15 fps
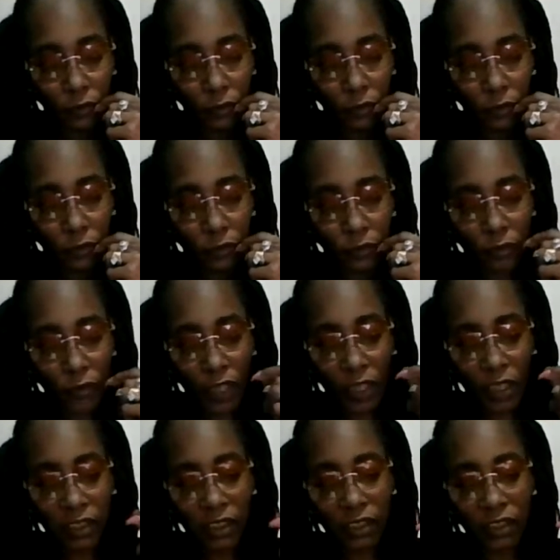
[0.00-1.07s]
Yeah, I've seen
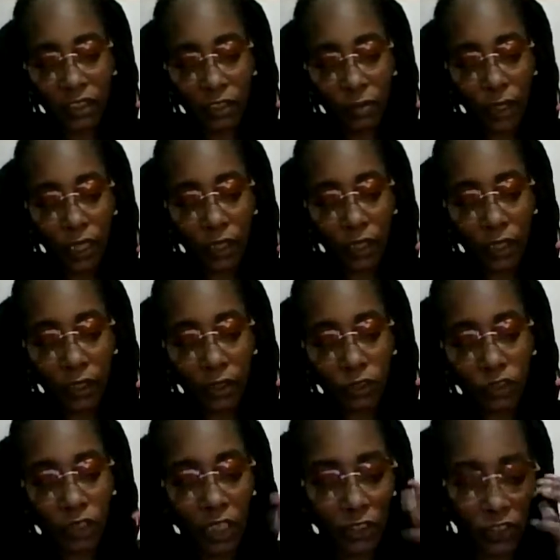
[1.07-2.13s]
somebody try
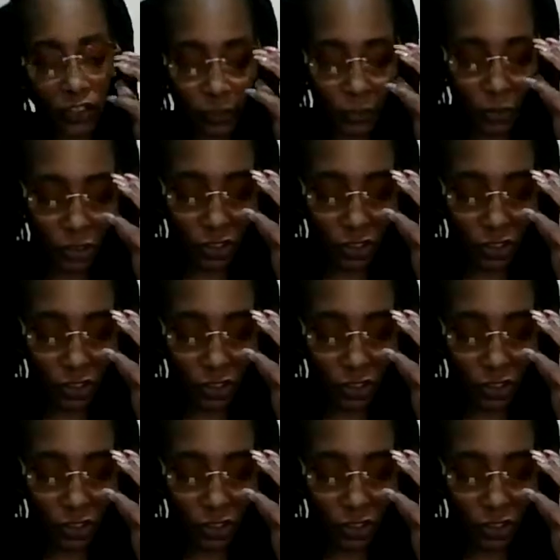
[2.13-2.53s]
to spiritually